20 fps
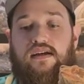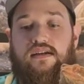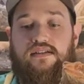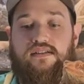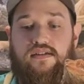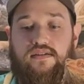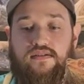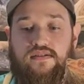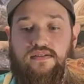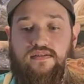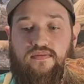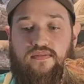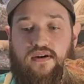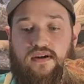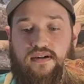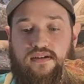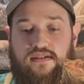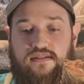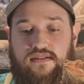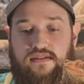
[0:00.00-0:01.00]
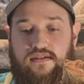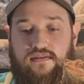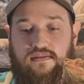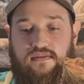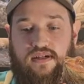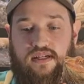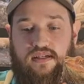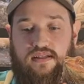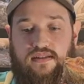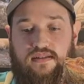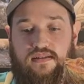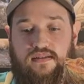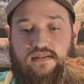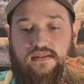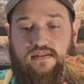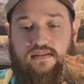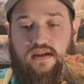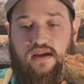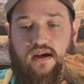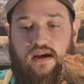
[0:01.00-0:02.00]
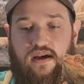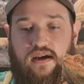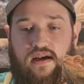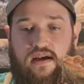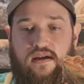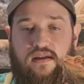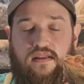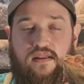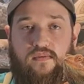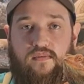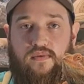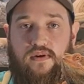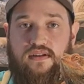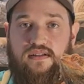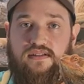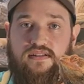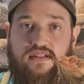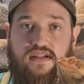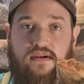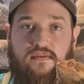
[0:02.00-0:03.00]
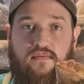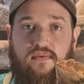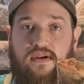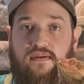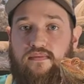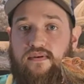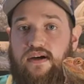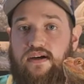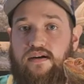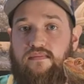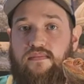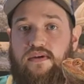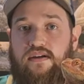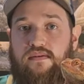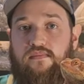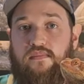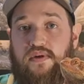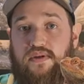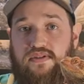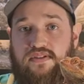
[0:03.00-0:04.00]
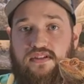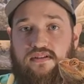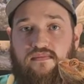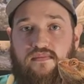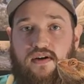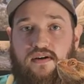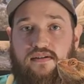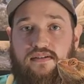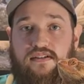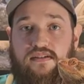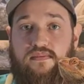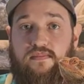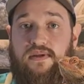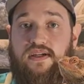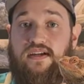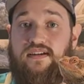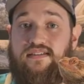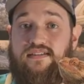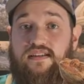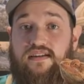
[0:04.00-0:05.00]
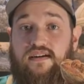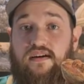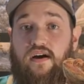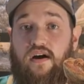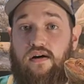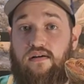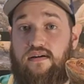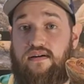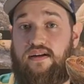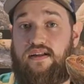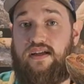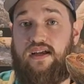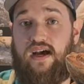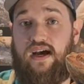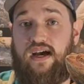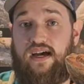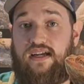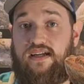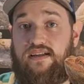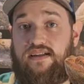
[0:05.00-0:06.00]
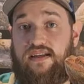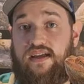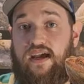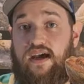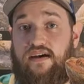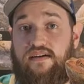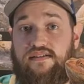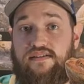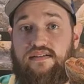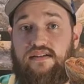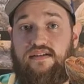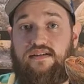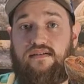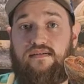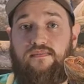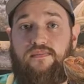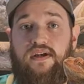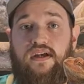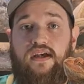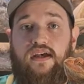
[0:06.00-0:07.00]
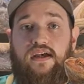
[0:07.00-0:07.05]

So as far as greens, the ones that we recommend most of all, just because they're already high in calcium,